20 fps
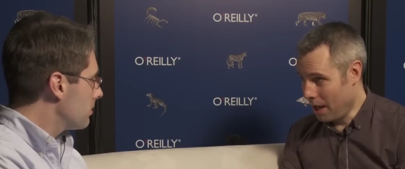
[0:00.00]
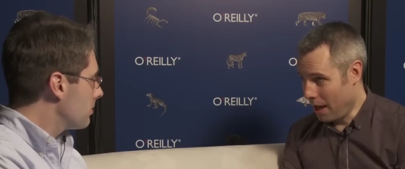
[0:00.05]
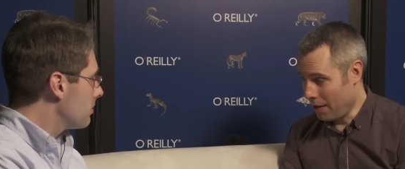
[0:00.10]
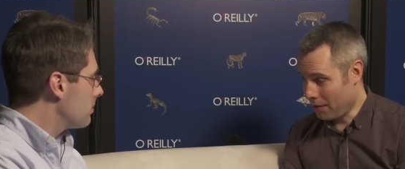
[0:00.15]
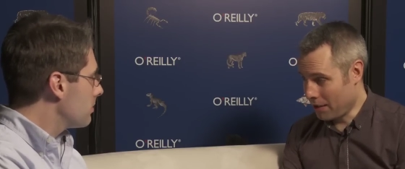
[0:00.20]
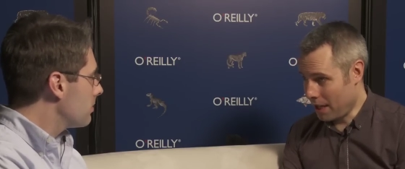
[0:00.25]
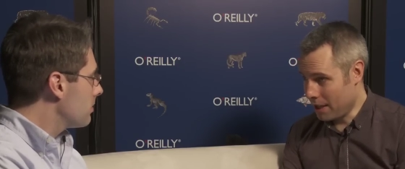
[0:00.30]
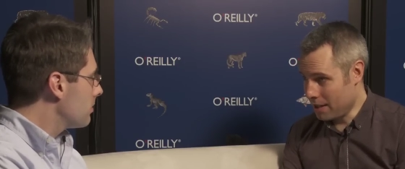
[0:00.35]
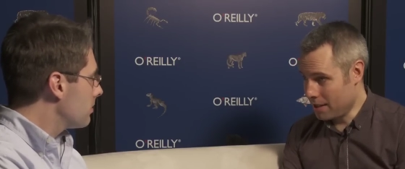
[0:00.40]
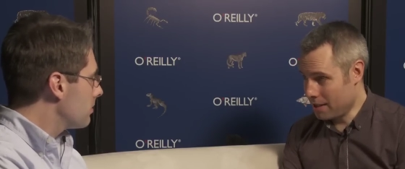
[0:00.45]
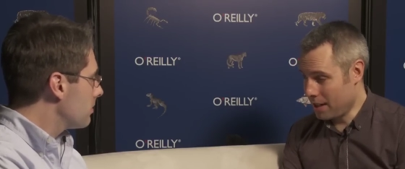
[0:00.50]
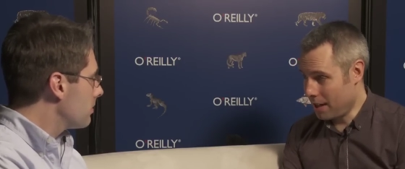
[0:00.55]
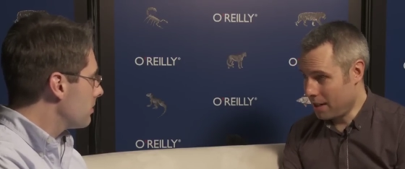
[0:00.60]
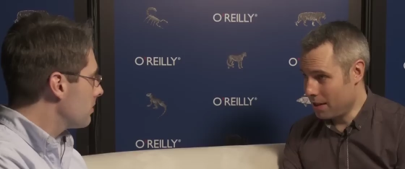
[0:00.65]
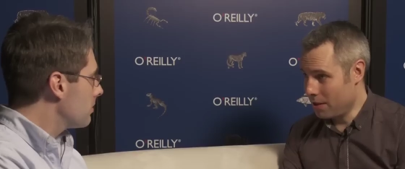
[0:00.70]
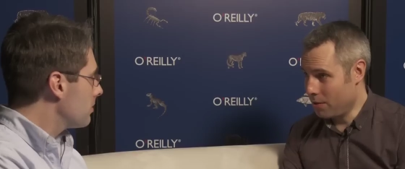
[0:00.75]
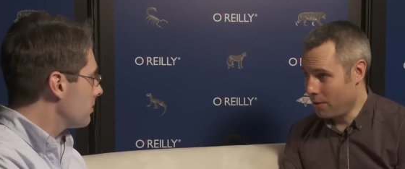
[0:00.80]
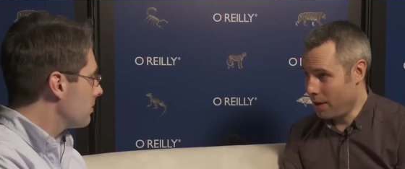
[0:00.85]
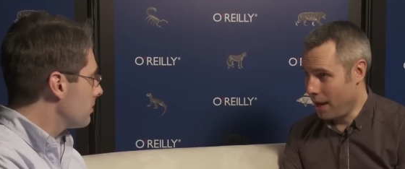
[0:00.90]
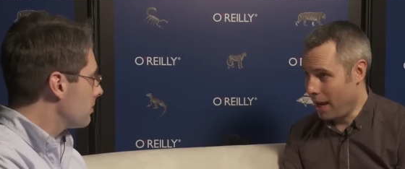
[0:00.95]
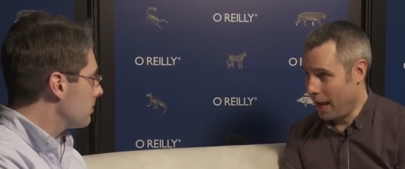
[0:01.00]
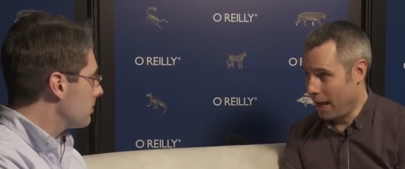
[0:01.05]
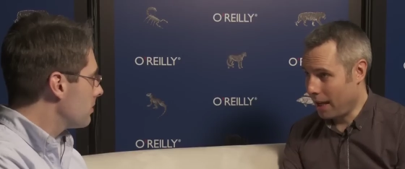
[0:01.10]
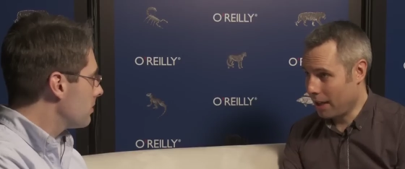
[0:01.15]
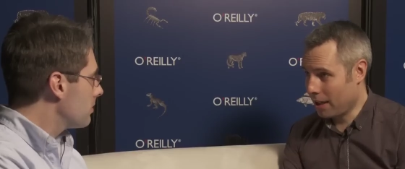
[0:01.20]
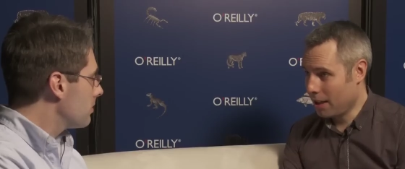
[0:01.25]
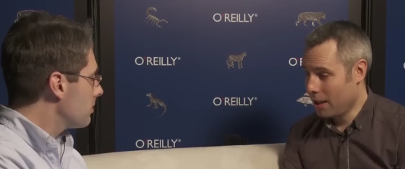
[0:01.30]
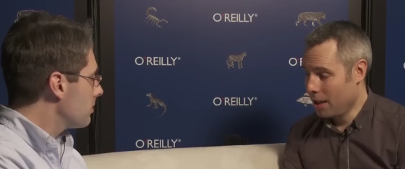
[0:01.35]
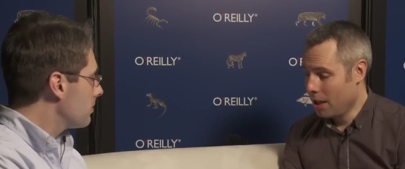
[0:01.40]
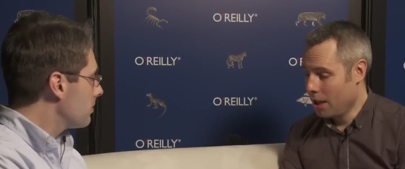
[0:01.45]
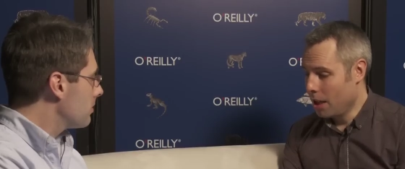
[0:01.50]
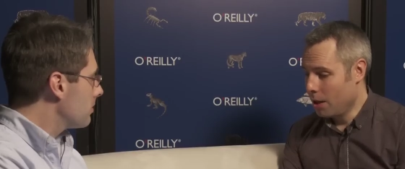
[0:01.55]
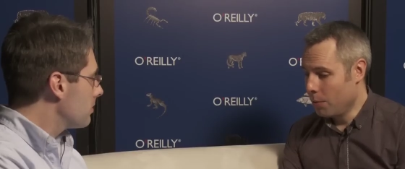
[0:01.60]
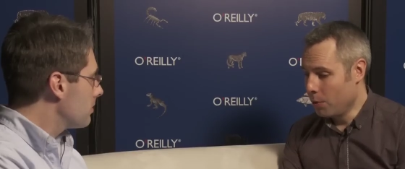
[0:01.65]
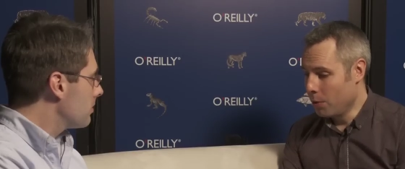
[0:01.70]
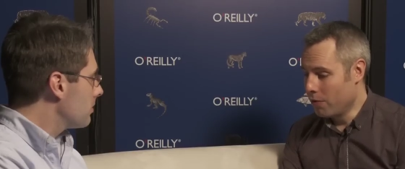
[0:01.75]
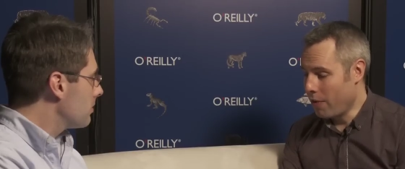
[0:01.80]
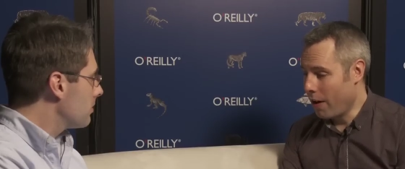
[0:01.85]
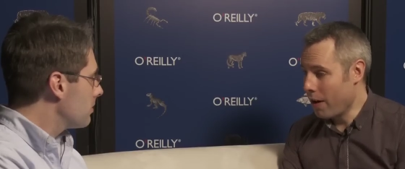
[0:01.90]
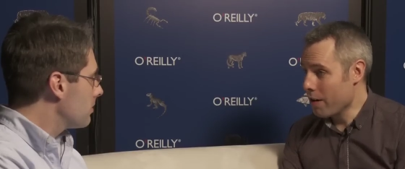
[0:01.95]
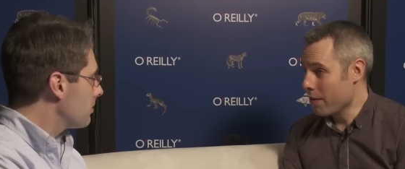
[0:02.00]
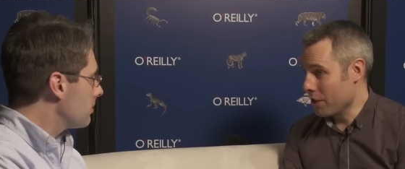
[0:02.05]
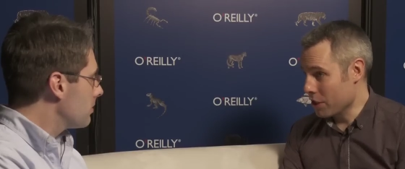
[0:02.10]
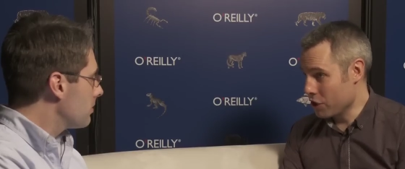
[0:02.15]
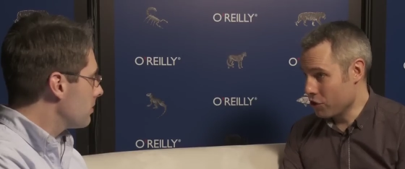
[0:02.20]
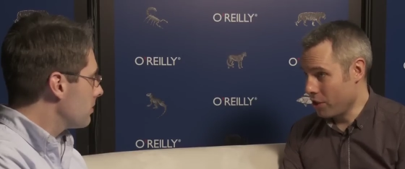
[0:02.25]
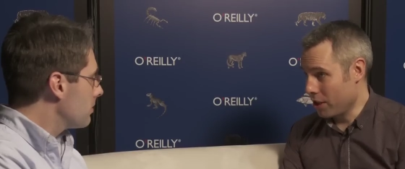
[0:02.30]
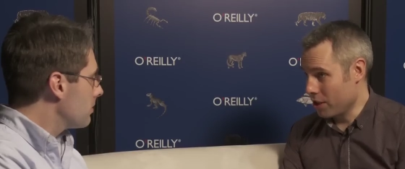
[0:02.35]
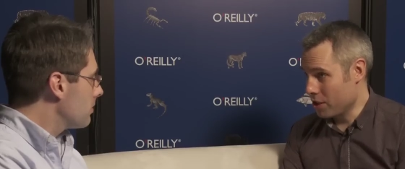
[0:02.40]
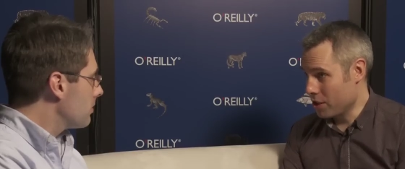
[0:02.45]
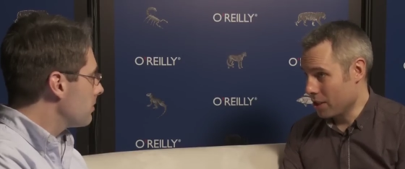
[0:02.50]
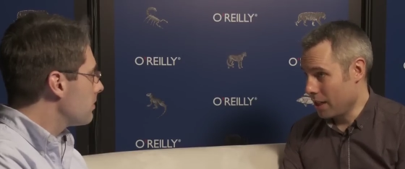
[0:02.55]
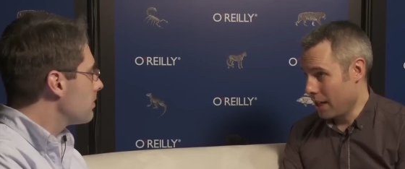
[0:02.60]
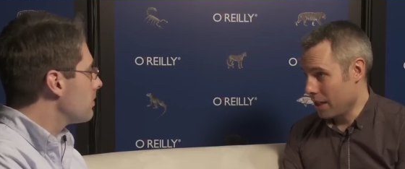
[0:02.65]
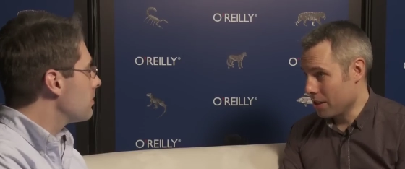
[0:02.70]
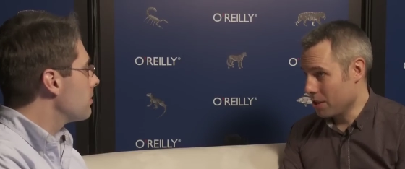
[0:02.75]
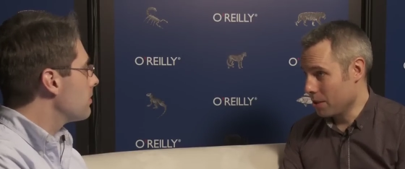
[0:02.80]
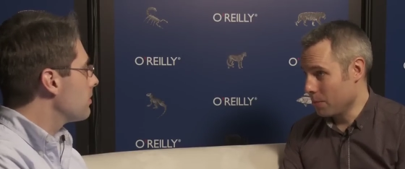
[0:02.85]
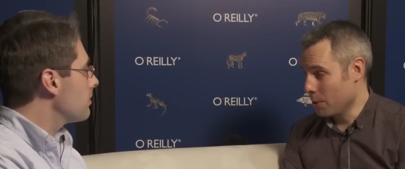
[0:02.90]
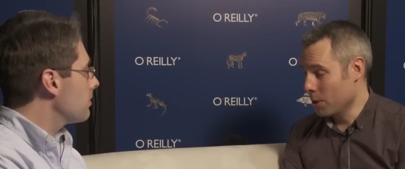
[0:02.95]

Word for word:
Speaker 1: Afghanistan and Iraq, were very, very structured actually.